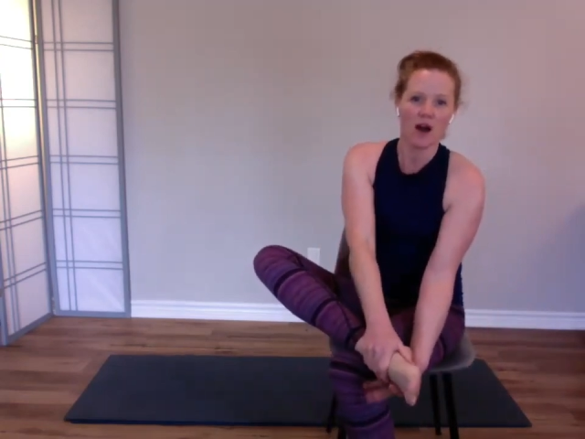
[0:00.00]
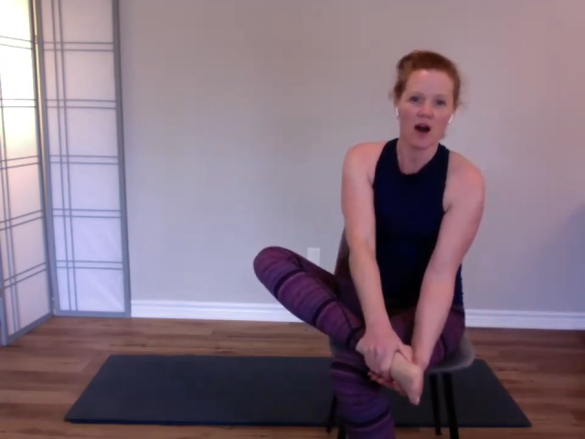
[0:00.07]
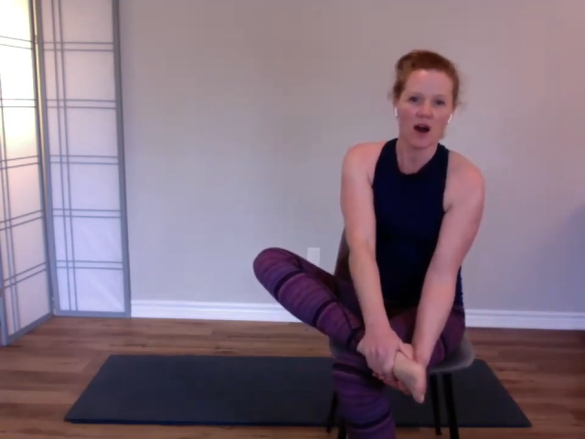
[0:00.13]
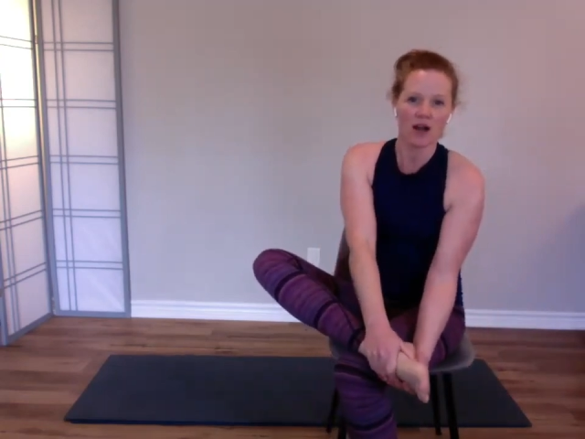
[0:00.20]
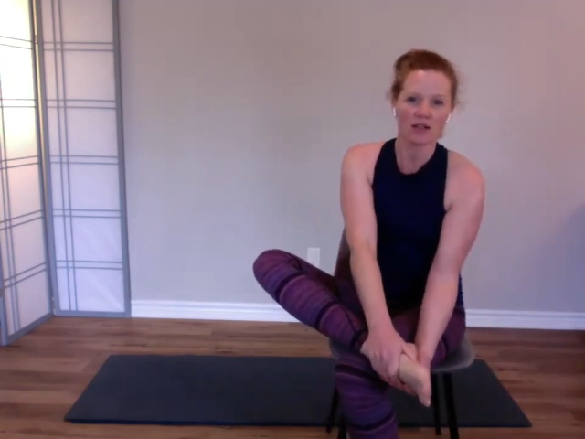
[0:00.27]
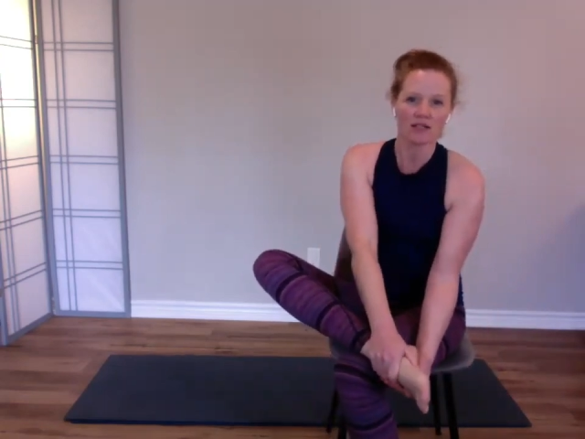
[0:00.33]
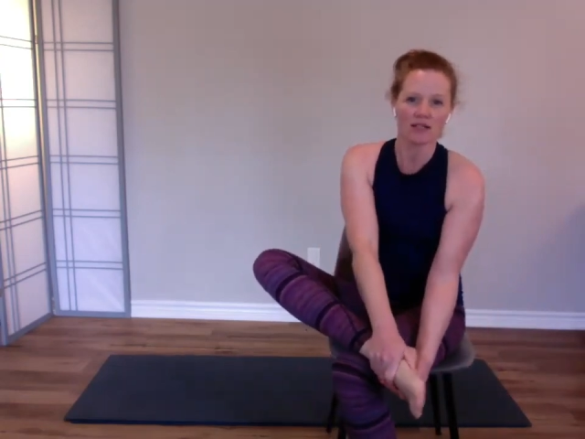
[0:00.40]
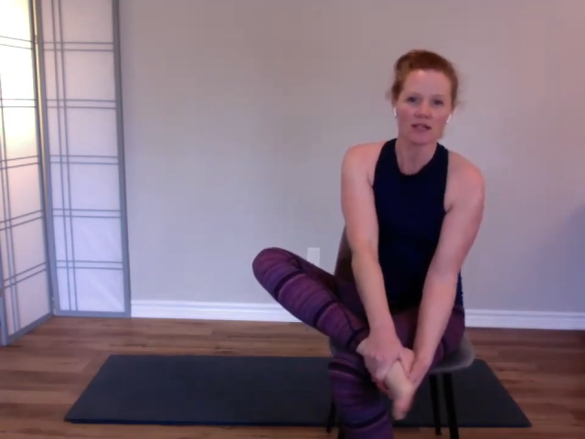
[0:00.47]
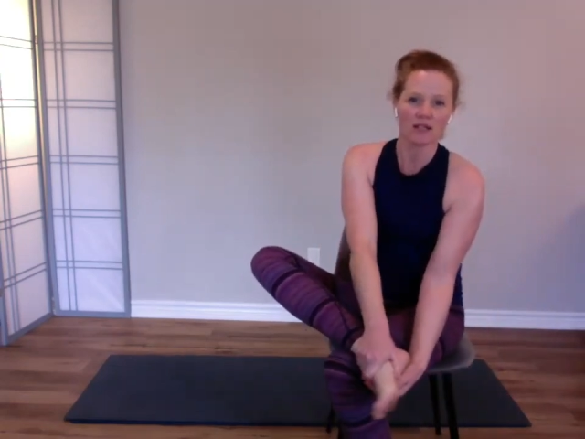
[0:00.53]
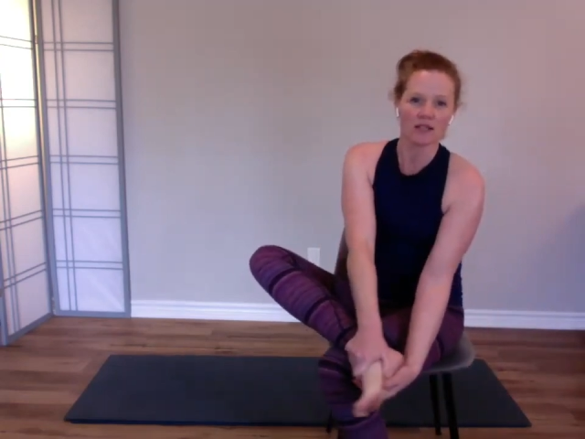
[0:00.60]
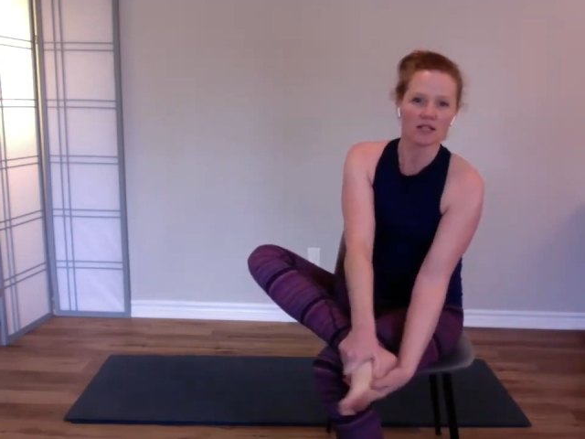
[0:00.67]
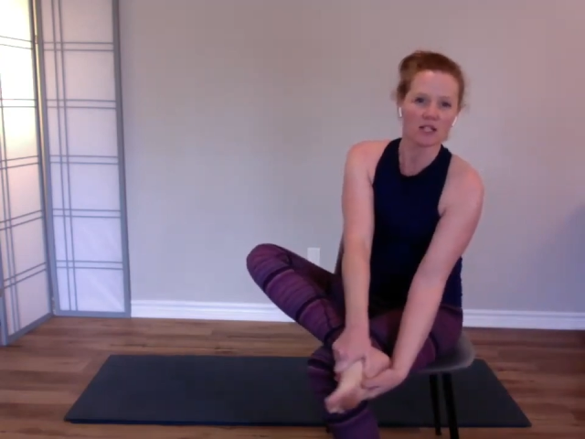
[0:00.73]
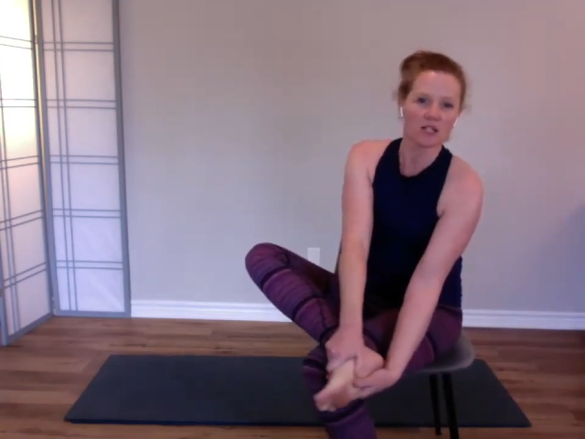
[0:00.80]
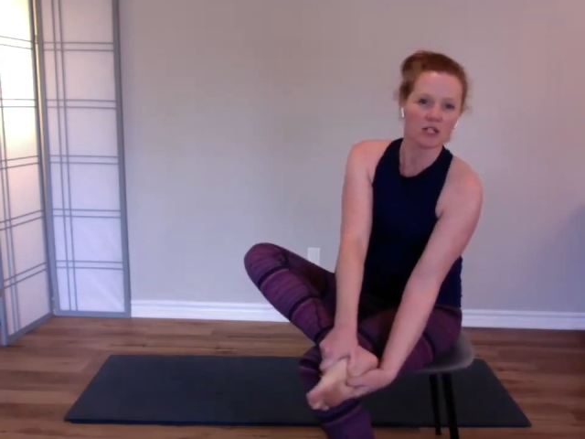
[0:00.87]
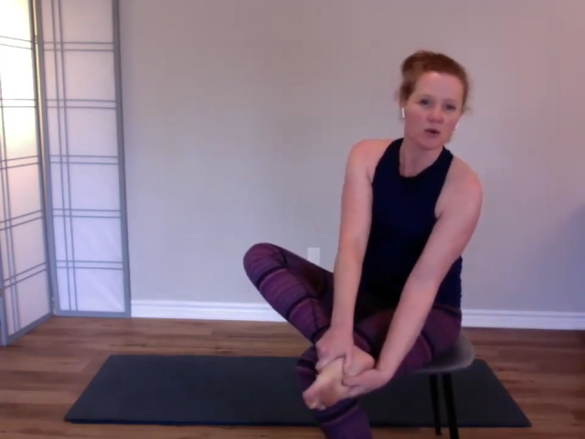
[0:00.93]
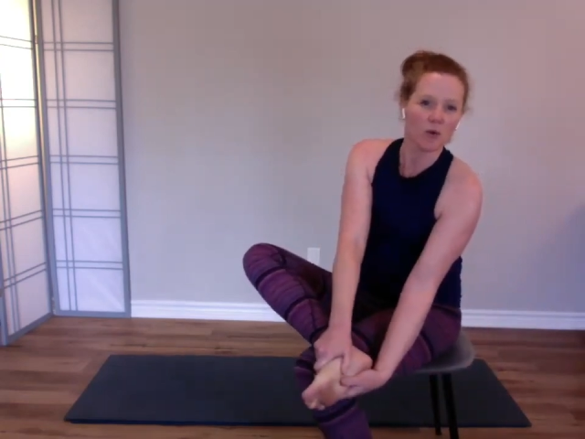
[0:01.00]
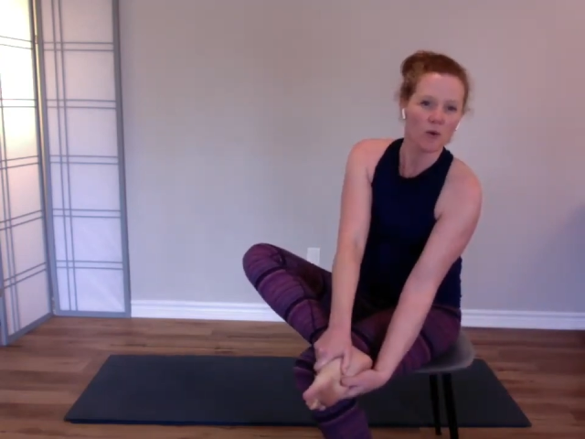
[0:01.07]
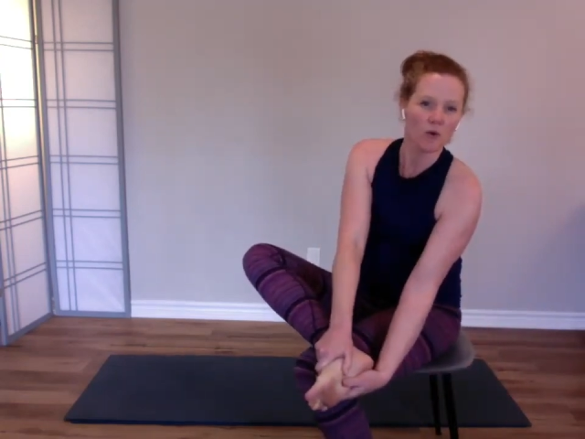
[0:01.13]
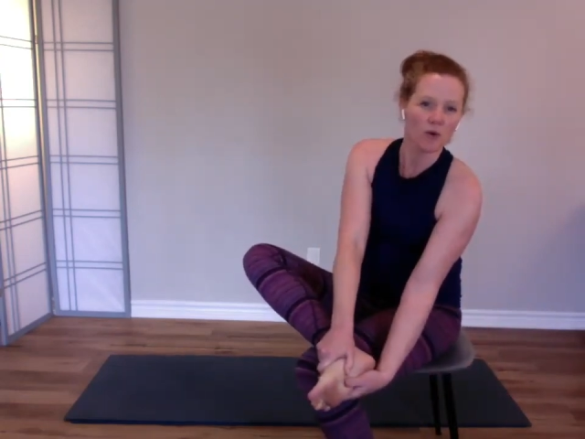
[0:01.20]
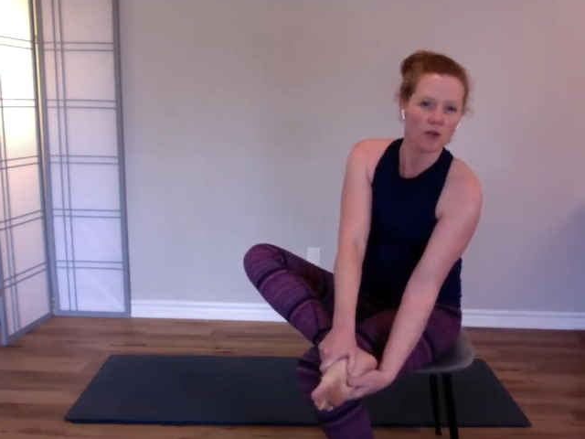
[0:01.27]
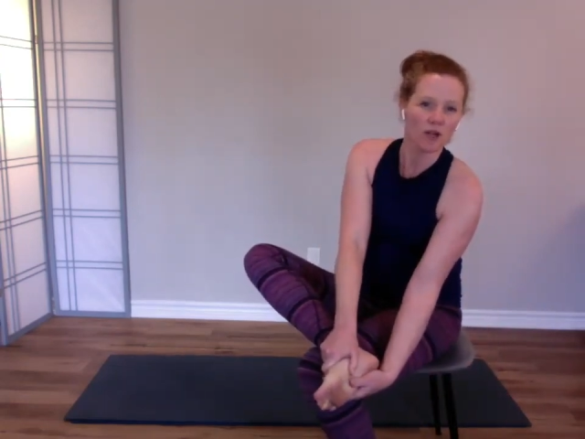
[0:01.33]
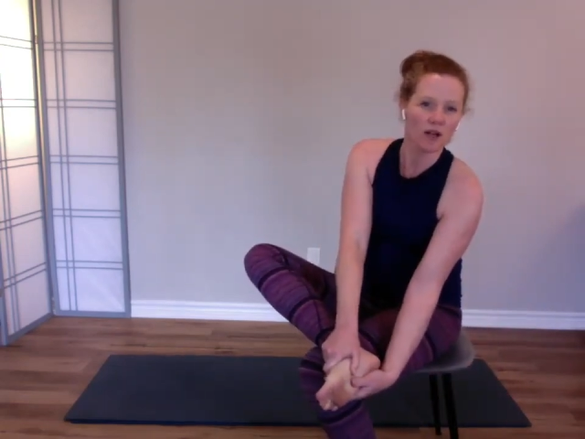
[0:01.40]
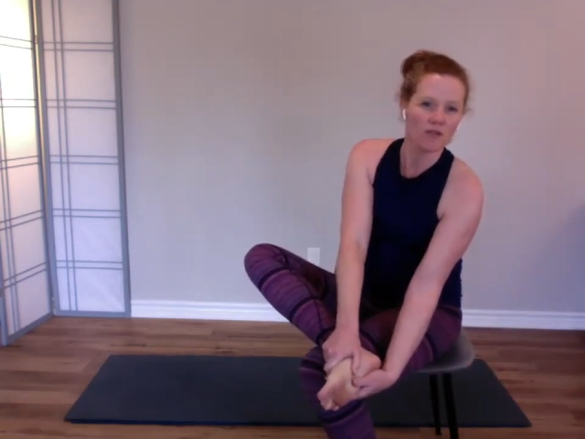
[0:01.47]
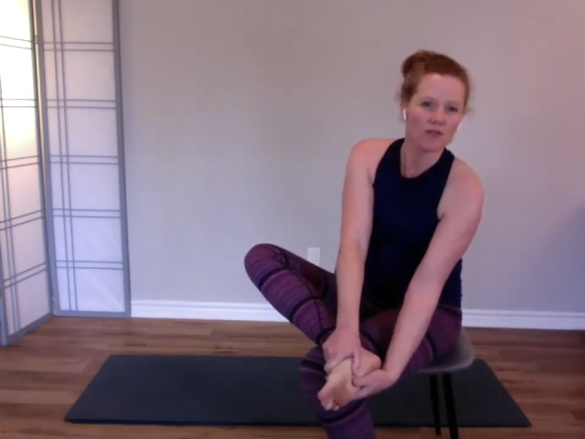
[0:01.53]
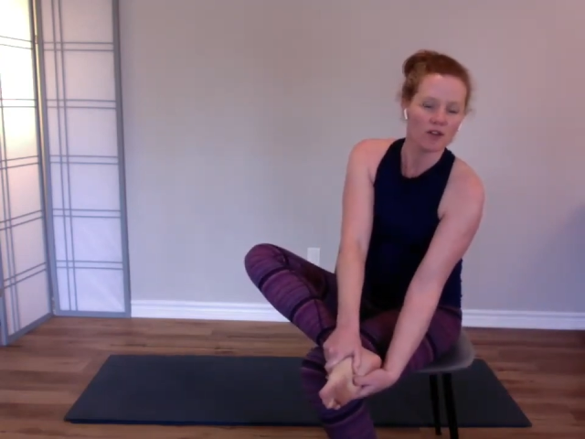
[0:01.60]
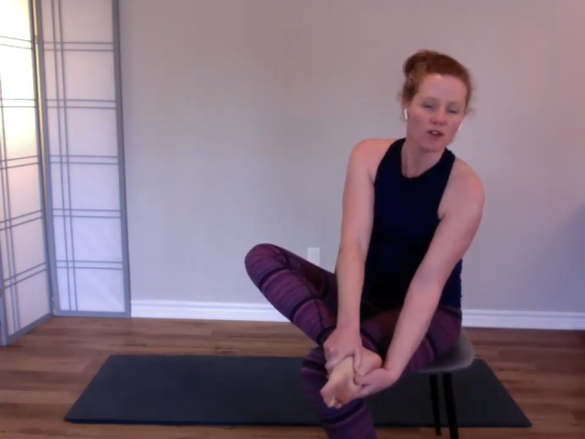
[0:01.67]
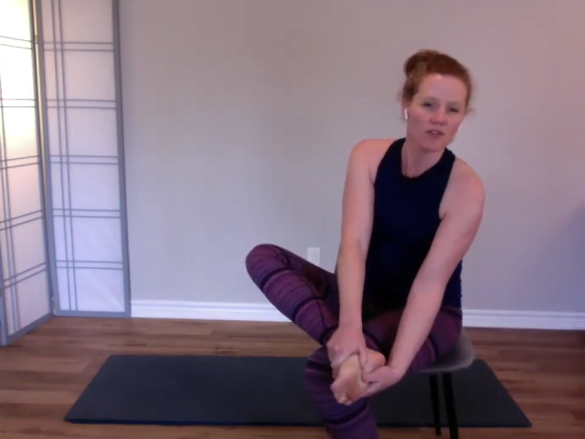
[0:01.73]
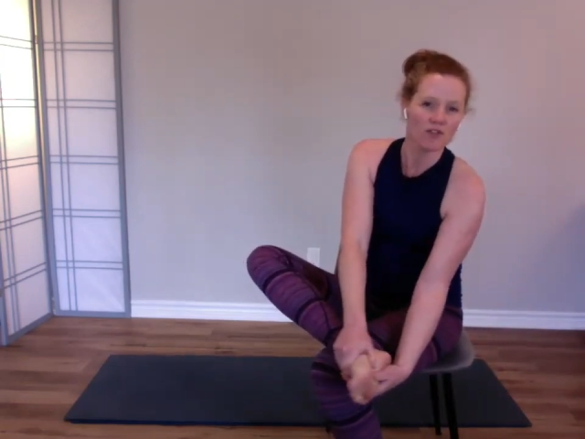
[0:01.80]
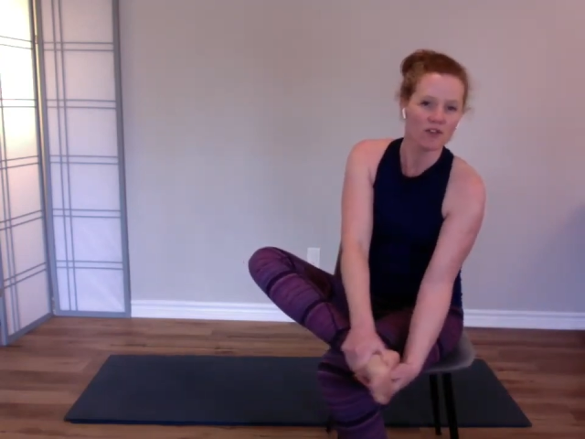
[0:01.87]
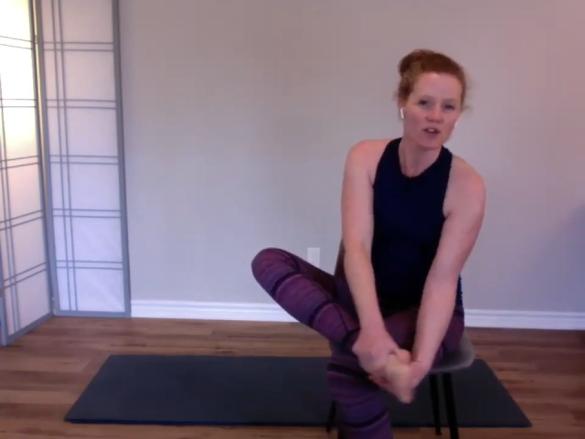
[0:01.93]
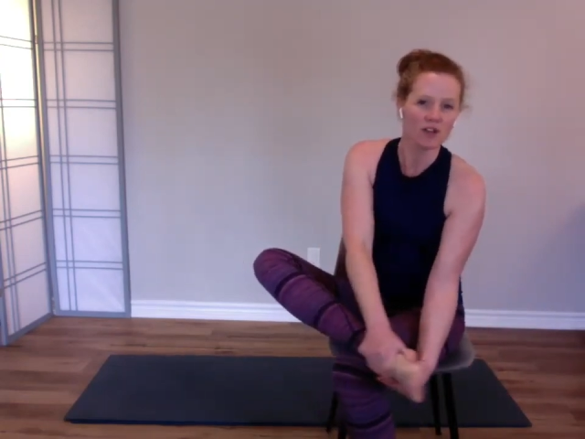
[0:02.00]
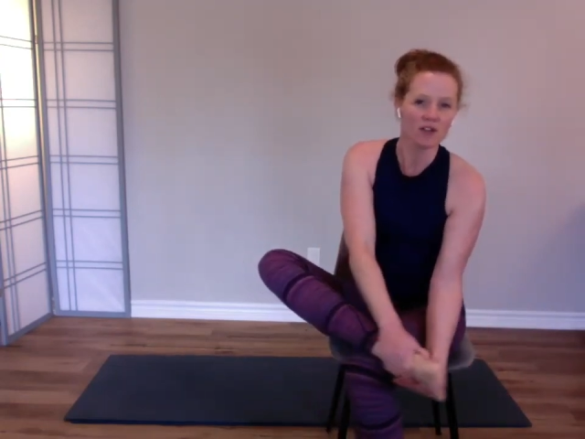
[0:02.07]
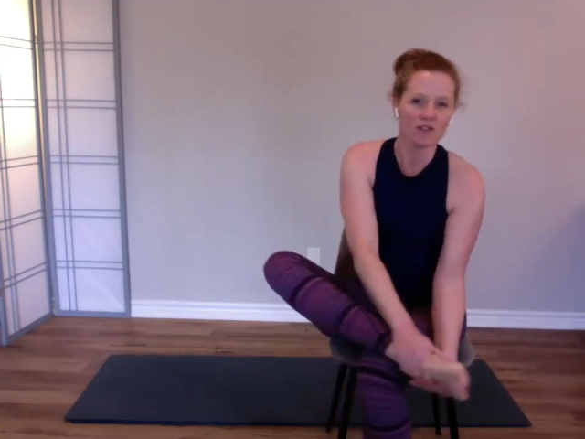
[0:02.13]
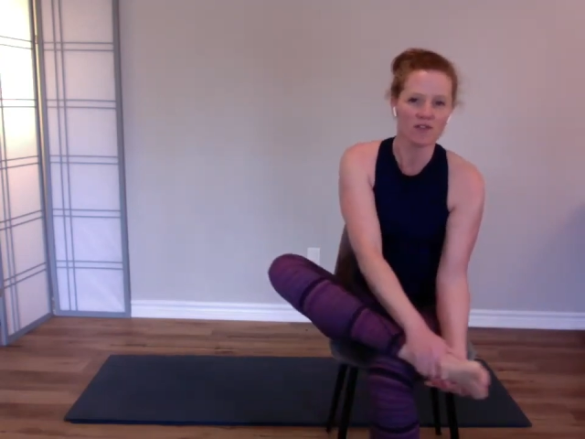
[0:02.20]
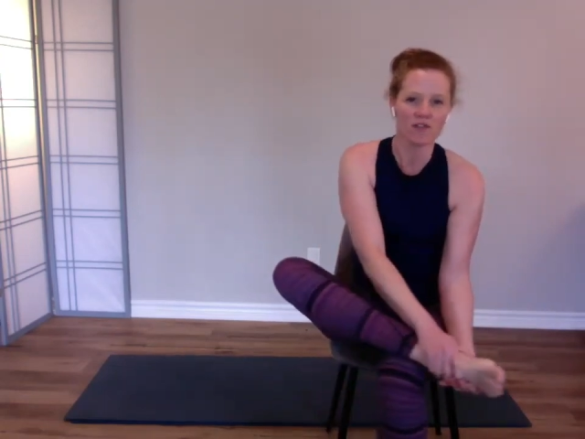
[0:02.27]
onto the sole of your foot.